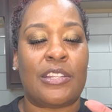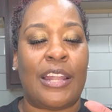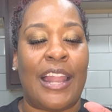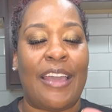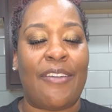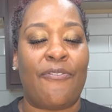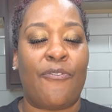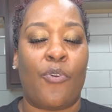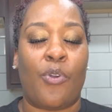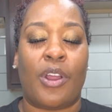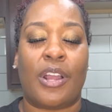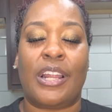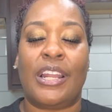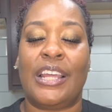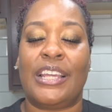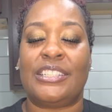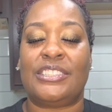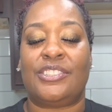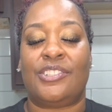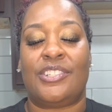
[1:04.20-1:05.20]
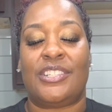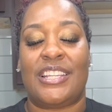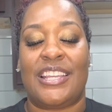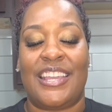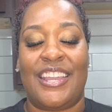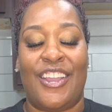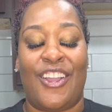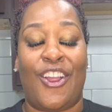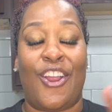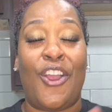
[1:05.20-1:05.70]
like 4 clusters in
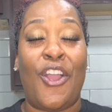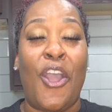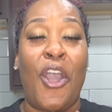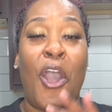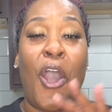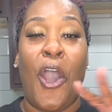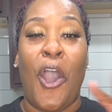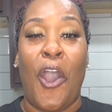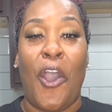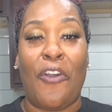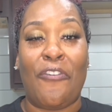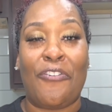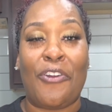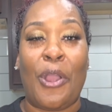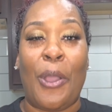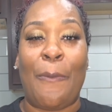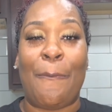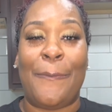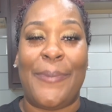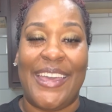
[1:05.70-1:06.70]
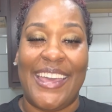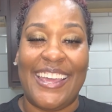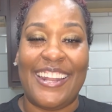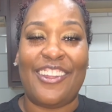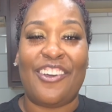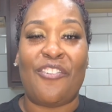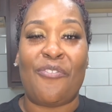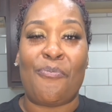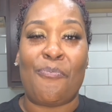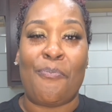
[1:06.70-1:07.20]
here over a bed
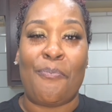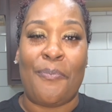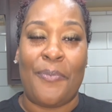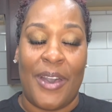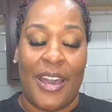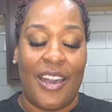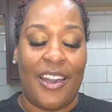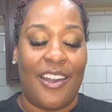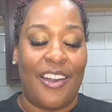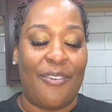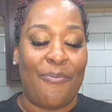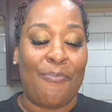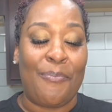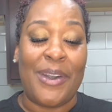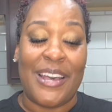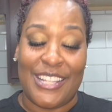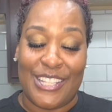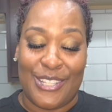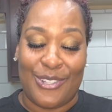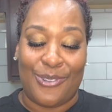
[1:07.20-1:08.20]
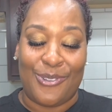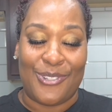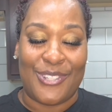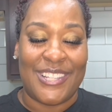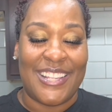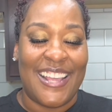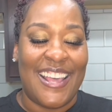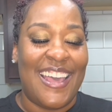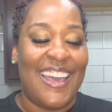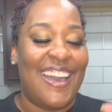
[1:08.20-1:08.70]
of mussels,
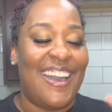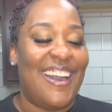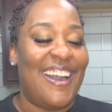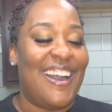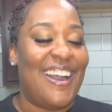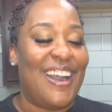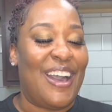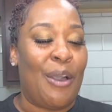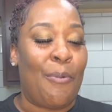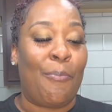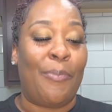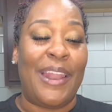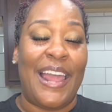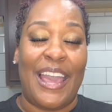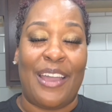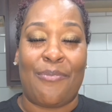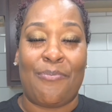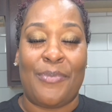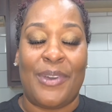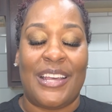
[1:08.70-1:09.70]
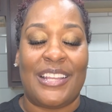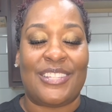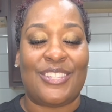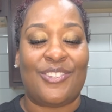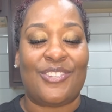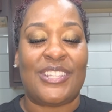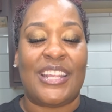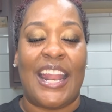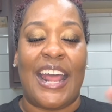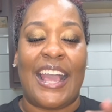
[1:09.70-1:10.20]
black
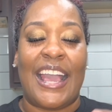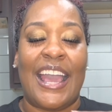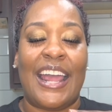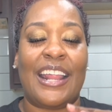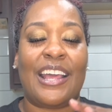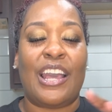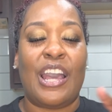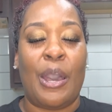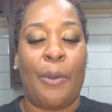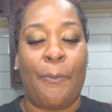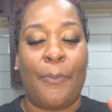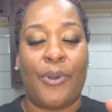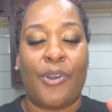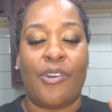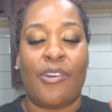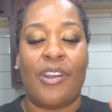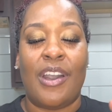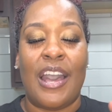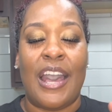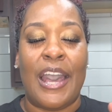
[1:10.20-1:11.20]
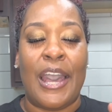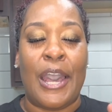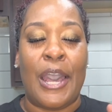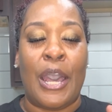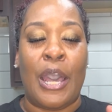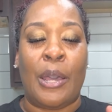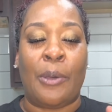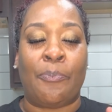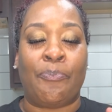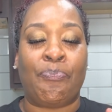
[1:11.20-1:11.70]
mussels. And I got a couple
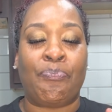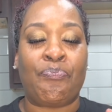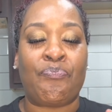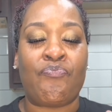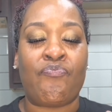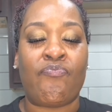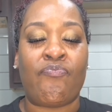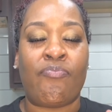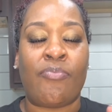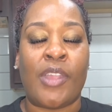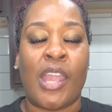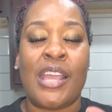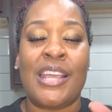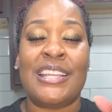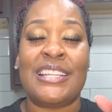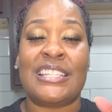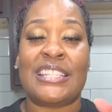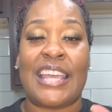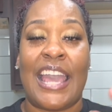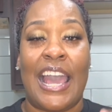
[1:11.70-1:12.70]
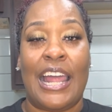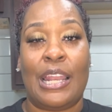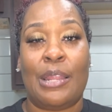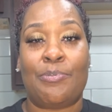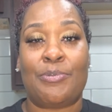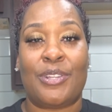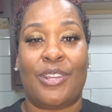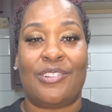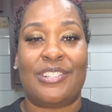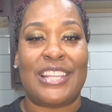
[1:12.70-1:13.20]

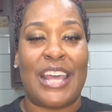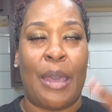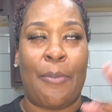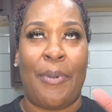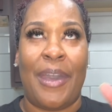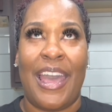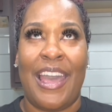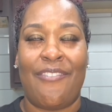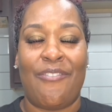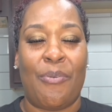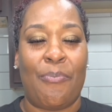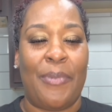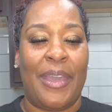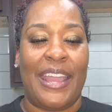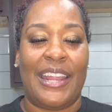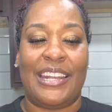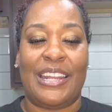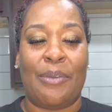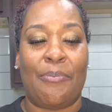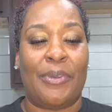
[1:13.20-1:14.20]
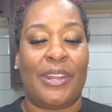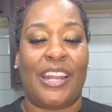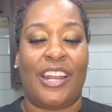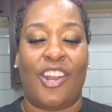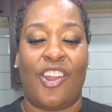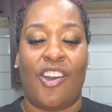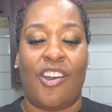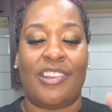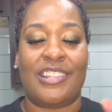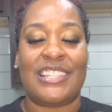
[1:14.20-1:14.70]
scallops on top. I haven't made them in a
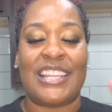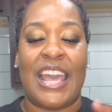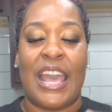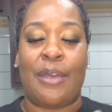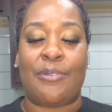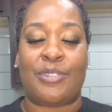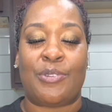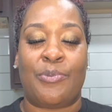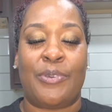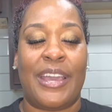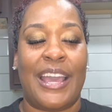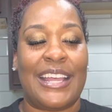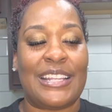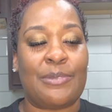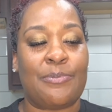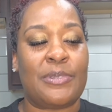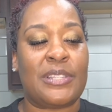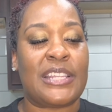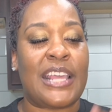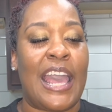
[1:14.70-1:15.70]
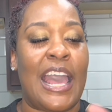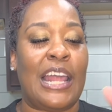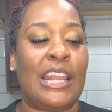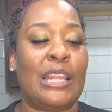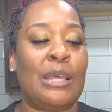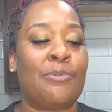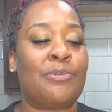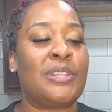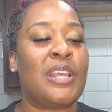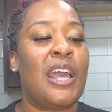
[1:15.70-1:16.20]
long time, so we got some
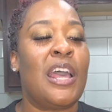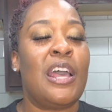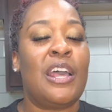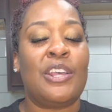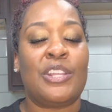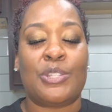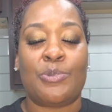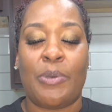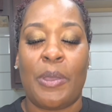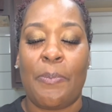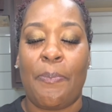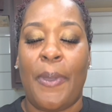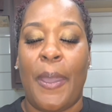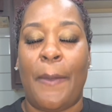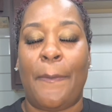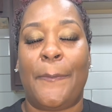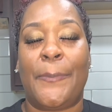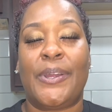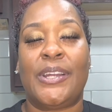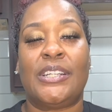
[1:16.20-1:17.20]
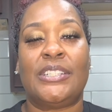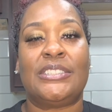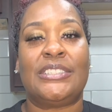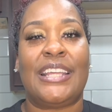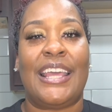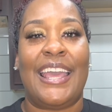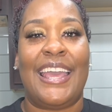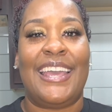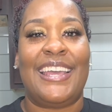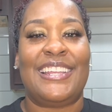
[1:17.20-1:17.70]
scallops, sweet peppers,
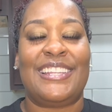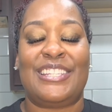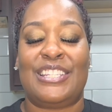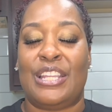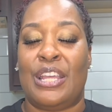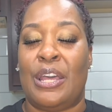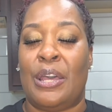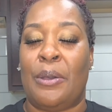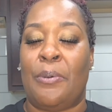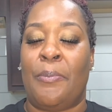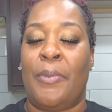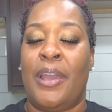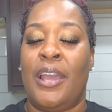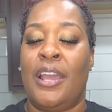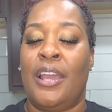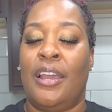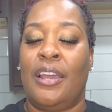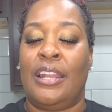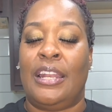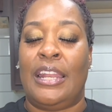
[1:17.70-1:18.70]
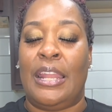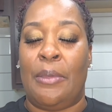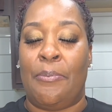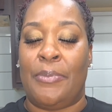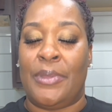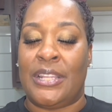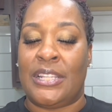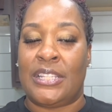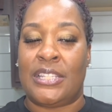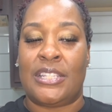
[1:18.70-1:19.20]
and some
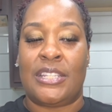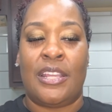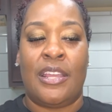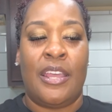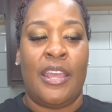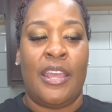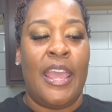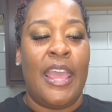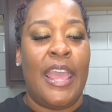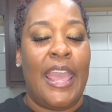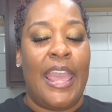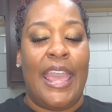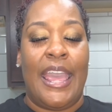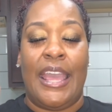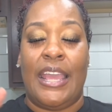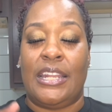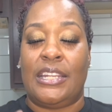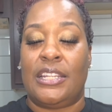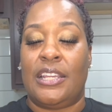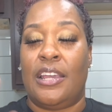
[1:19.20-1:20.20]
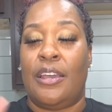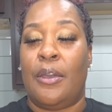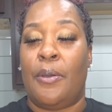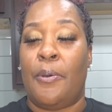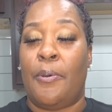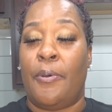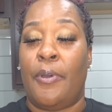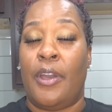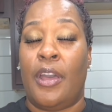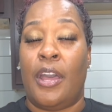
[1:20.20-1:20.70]
lemons
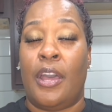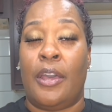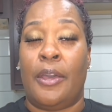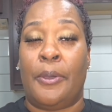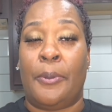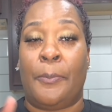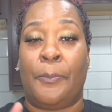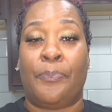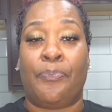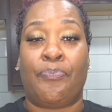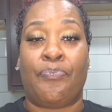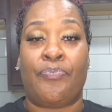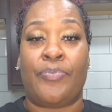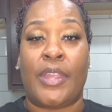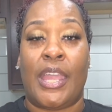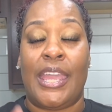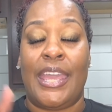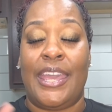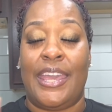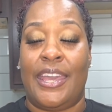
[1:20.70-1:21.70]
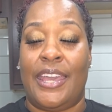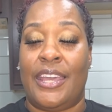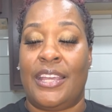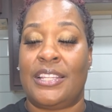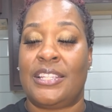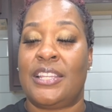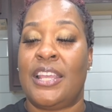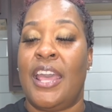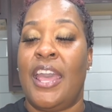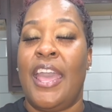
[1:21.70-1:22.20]
and
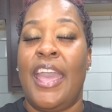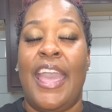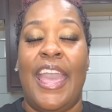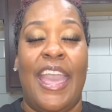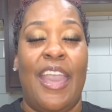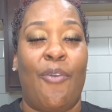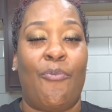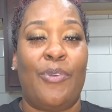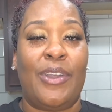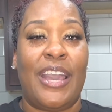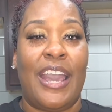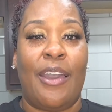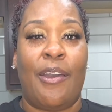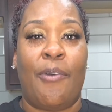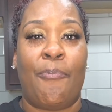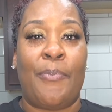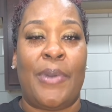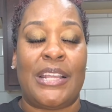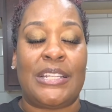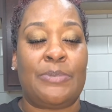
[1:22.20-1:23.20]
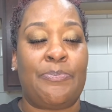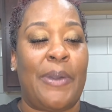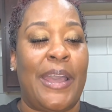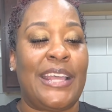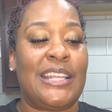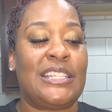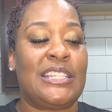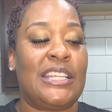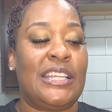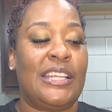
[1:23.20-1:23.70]
eggs. And we got my
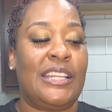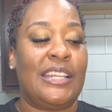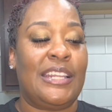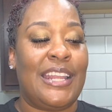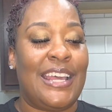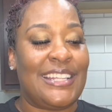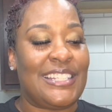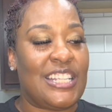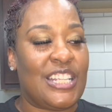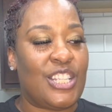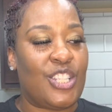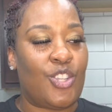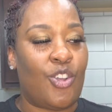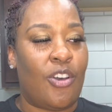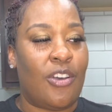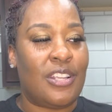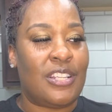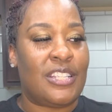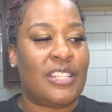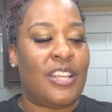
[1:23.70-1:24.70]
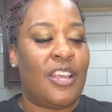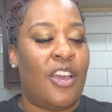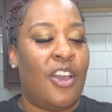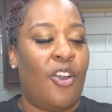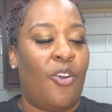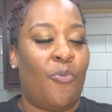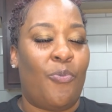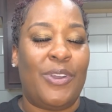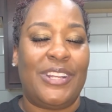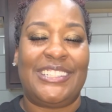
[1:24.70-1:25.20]
spicy Nessa sauce,
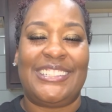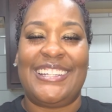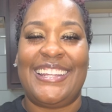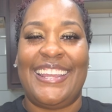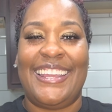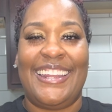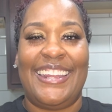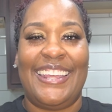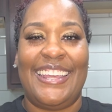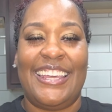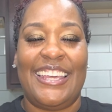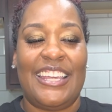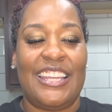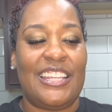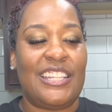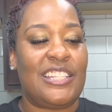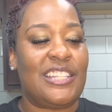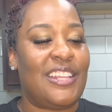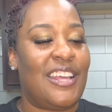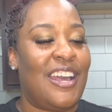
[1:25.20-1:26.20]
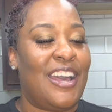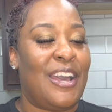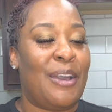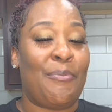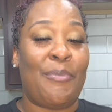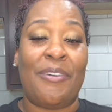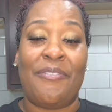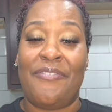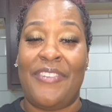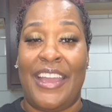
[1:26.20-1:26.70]
which it is
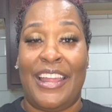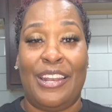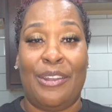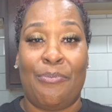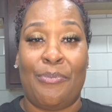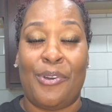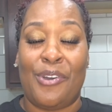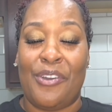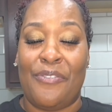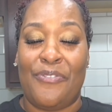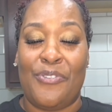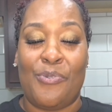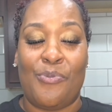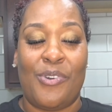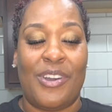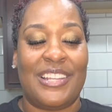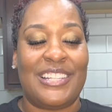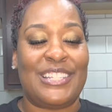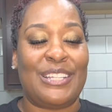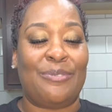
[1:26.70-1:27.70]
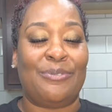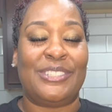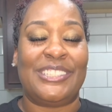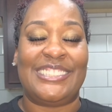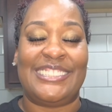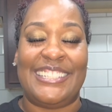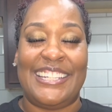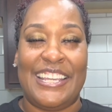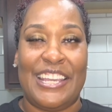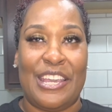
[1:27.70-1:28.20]
available. If you want some,
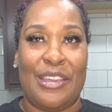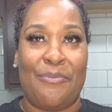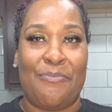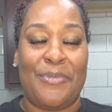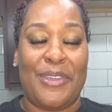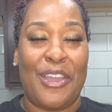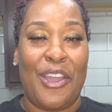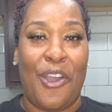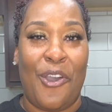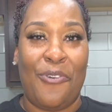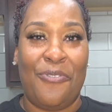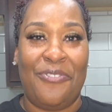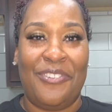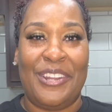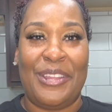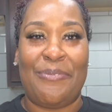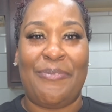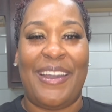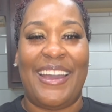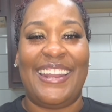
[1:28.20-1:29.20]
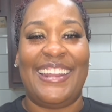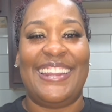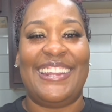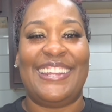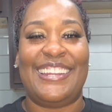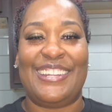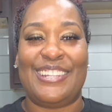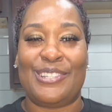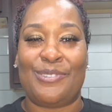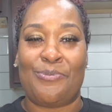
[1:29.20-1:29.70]
just DM me. Hopefully by the end
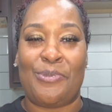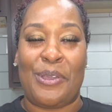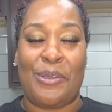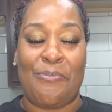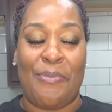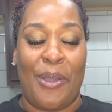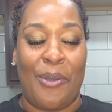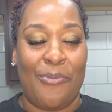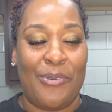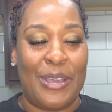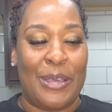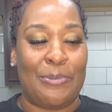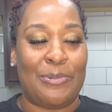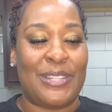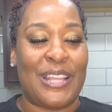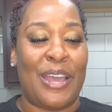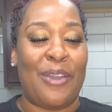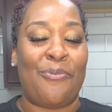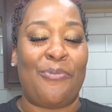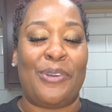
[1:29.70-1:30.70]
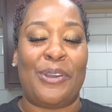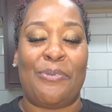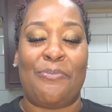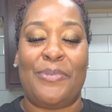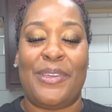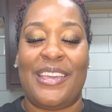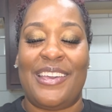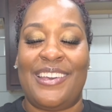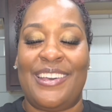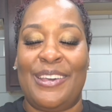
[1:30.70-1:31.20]
of this week, my website will
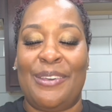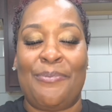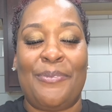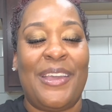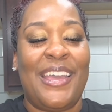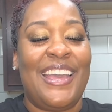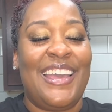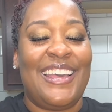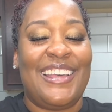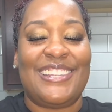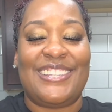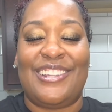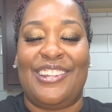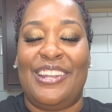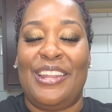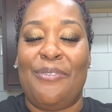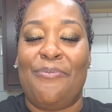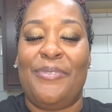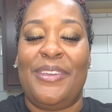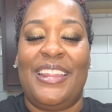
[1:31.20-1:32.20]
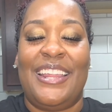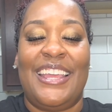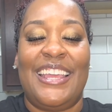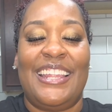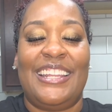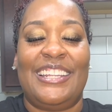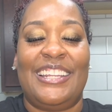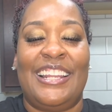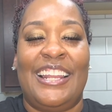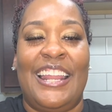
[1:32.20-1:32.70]
be up. So let
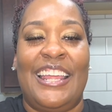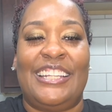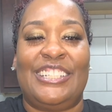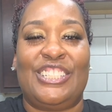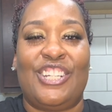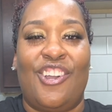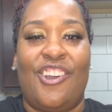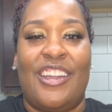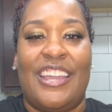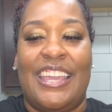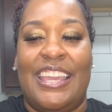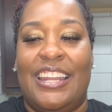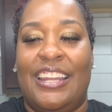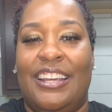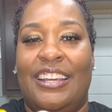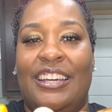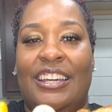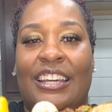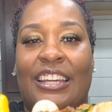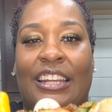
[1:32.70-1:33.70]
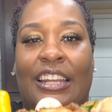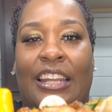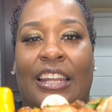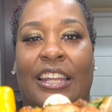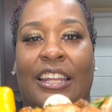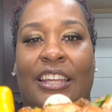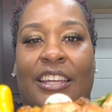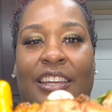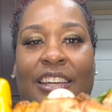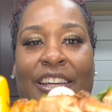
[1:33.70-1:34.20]
y'all get a good
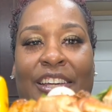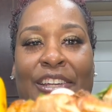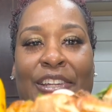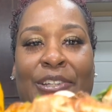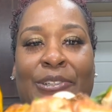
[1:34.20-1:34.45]
look